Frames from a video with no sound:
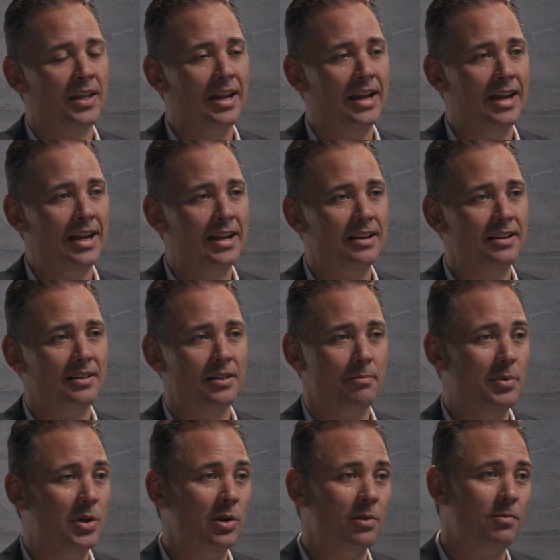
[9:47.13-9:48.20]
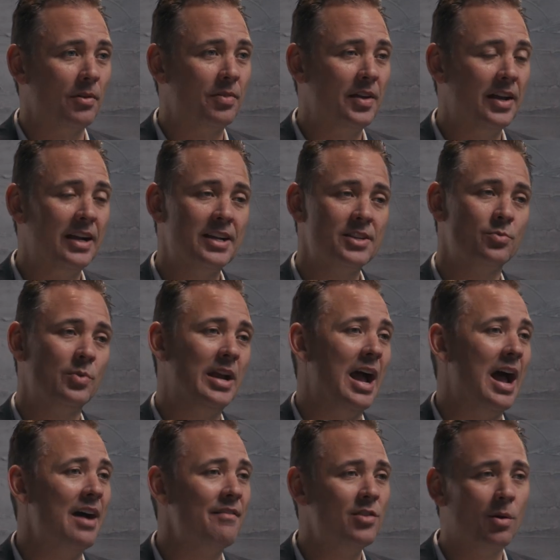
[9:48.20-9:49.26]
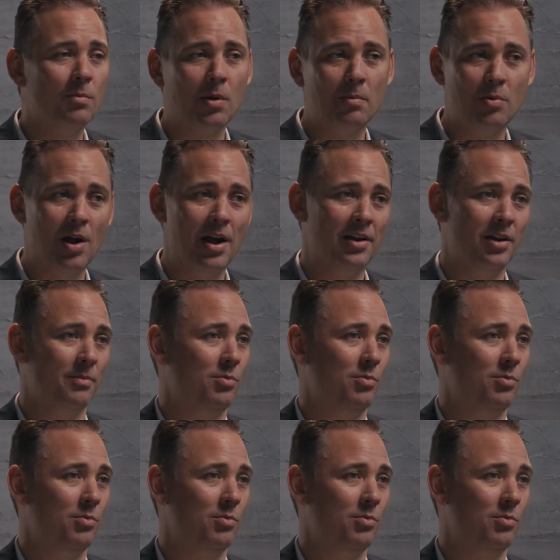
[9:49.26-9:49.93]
And the beautiful thing is, we have no proprietary